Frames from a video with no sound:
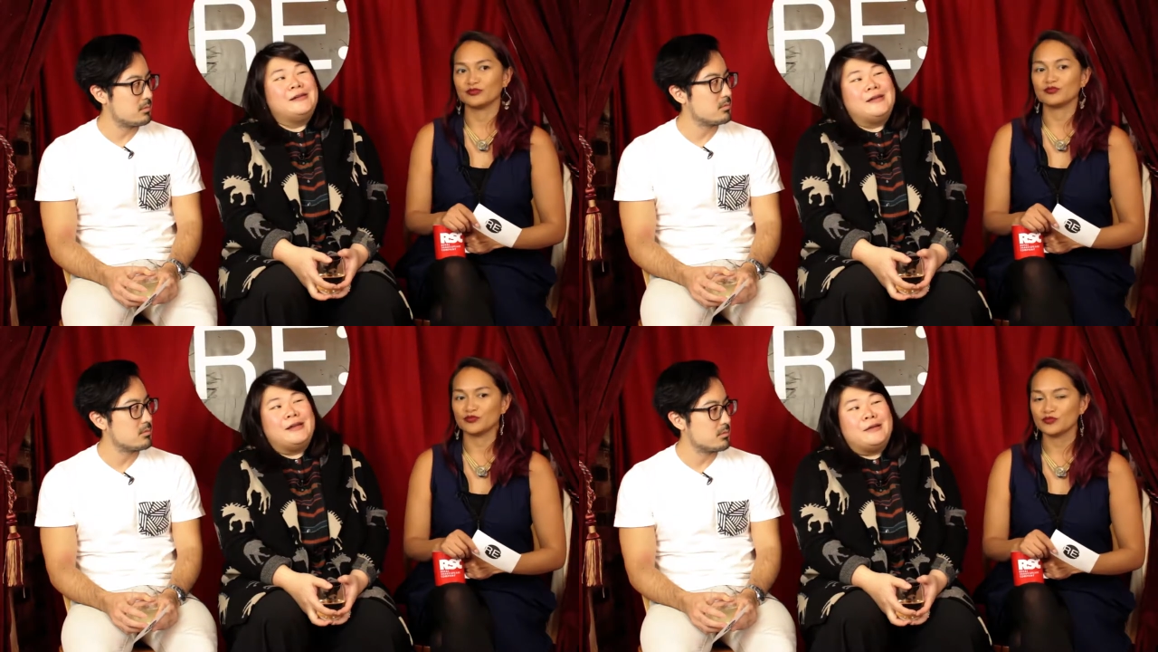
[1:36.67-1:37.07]

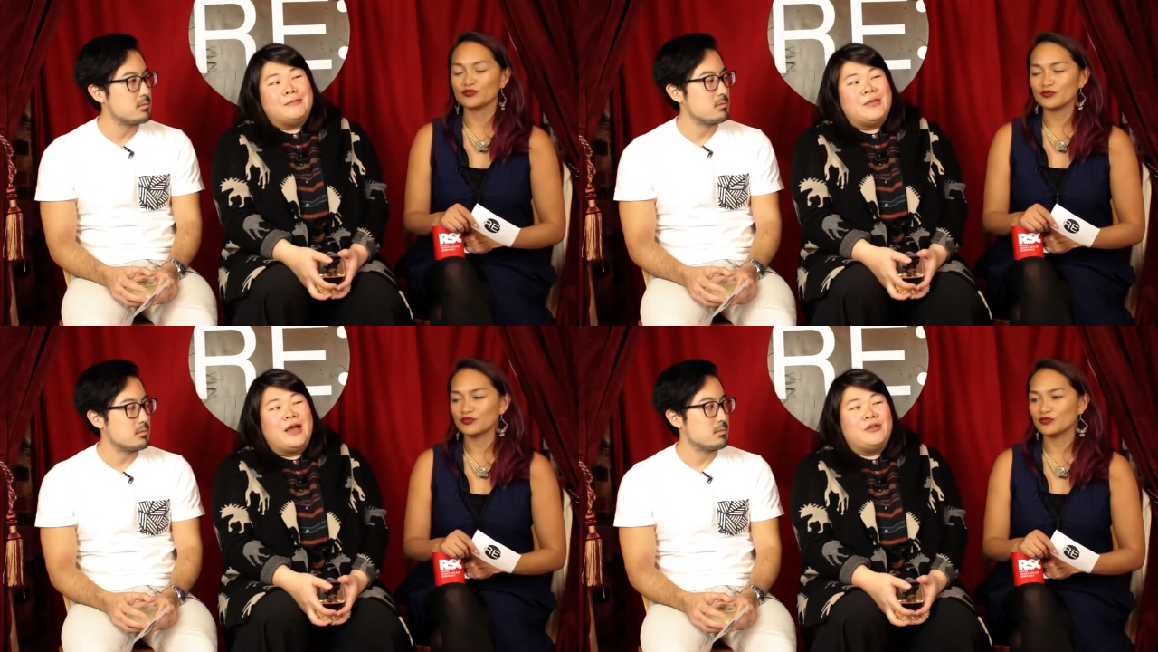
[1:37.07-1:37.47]

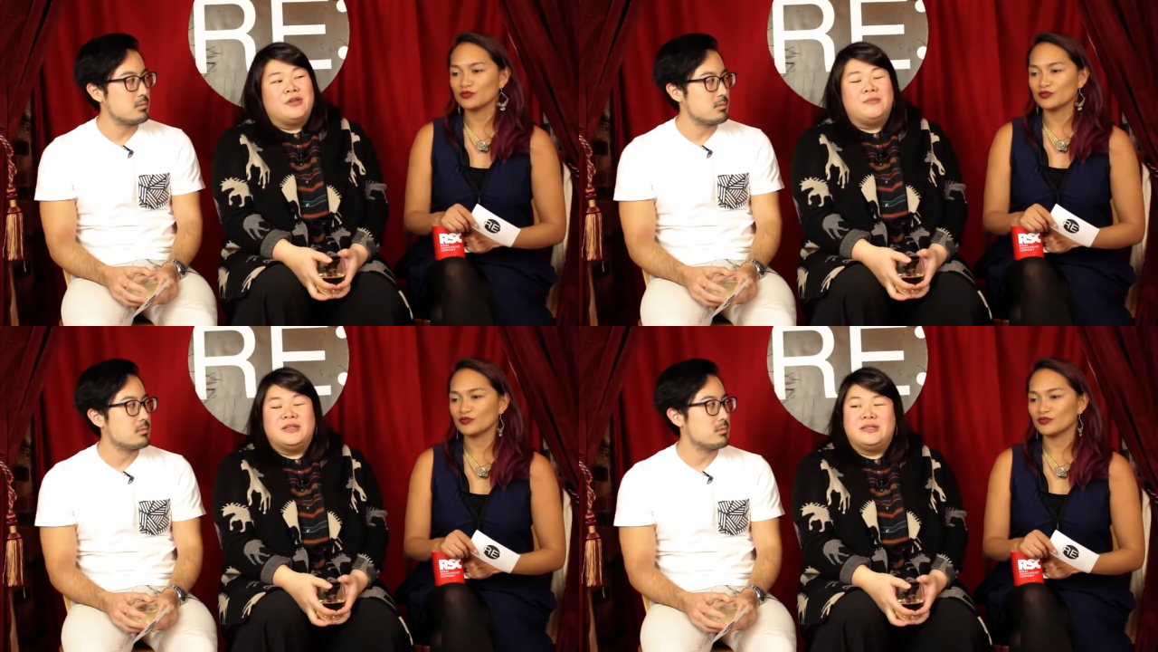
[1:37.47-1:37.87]
Speaker 1: um, how you
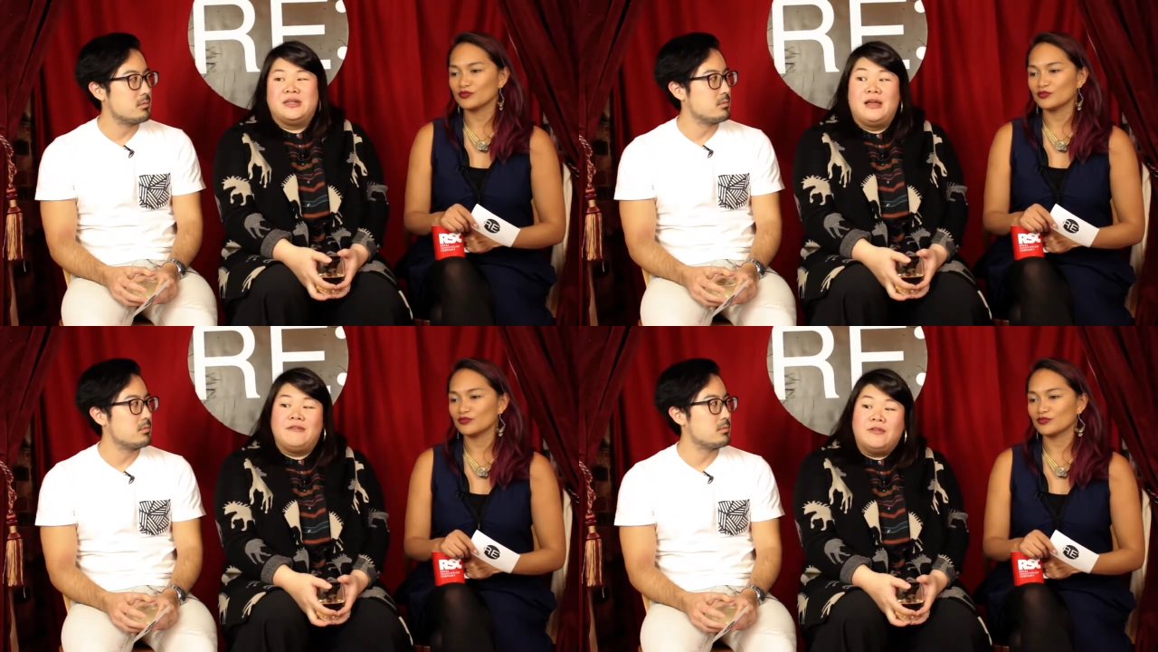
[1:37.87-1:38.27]
can be
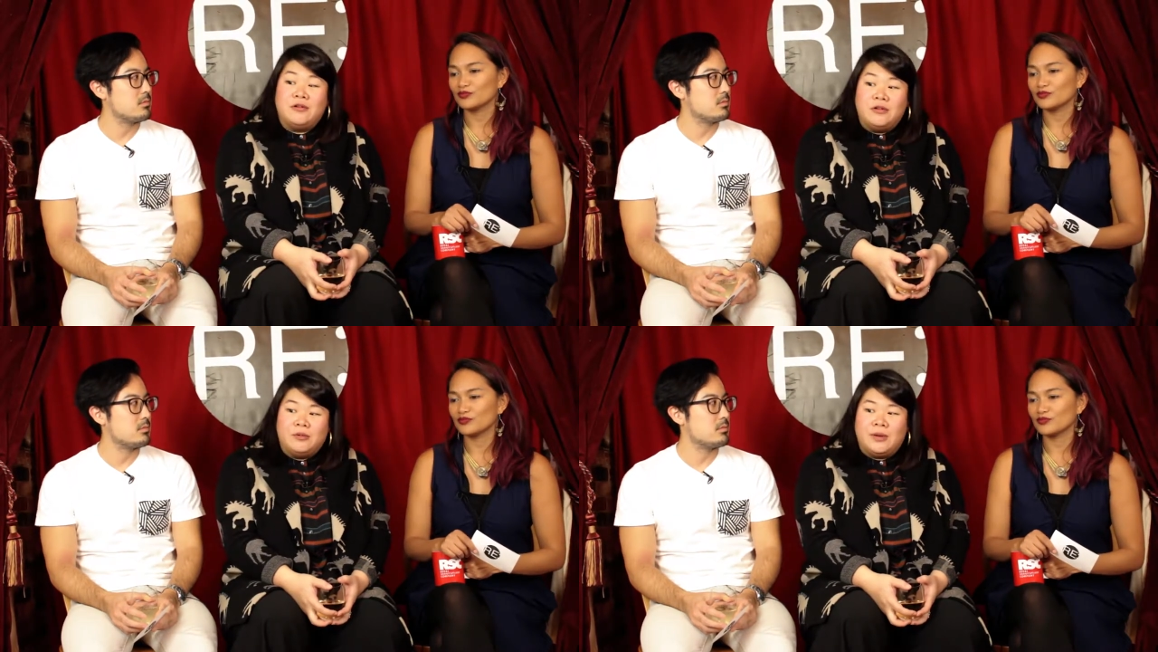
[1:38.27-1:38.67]

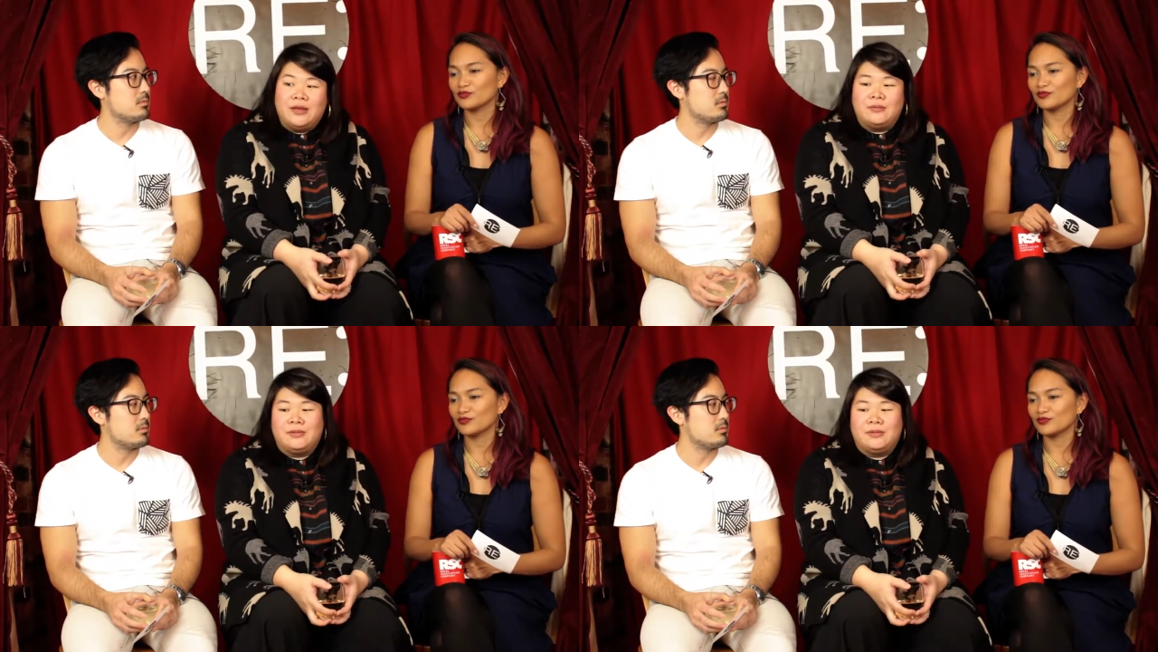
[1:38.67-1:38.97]
stifled by the